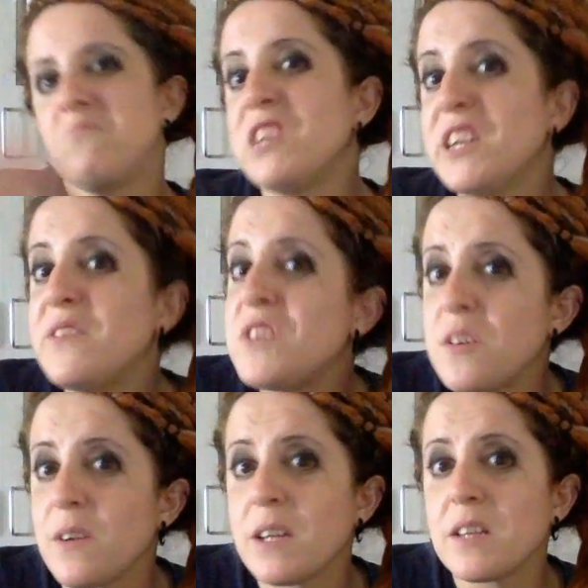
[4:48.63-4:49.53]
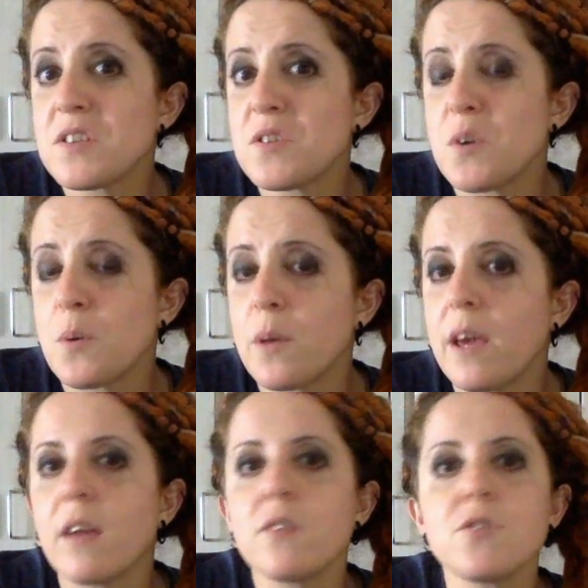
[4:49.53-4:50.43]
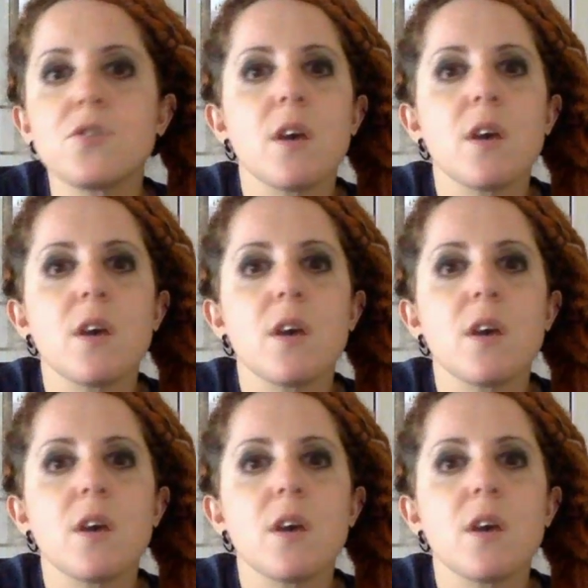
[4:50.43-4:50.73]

lived during the Stone Age.